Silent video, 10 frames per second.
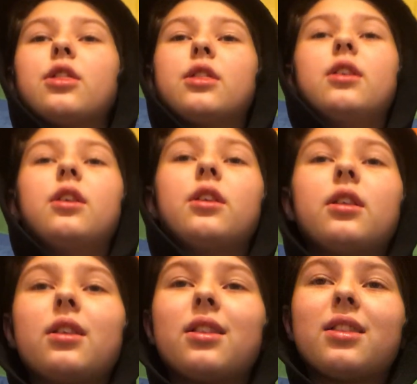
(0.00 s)
The
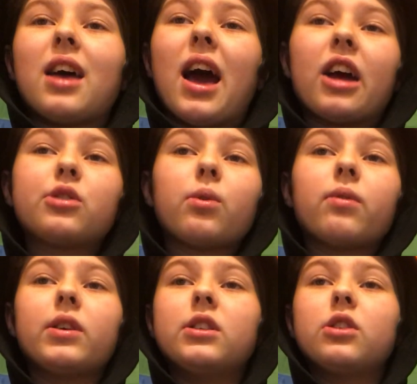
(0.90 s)
actual
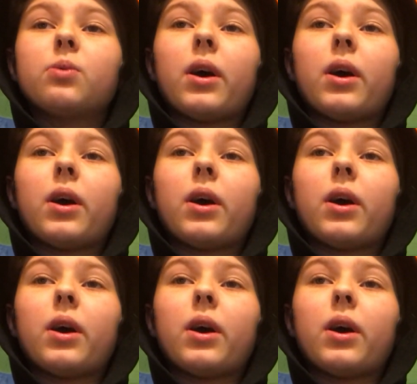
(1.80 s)
reasons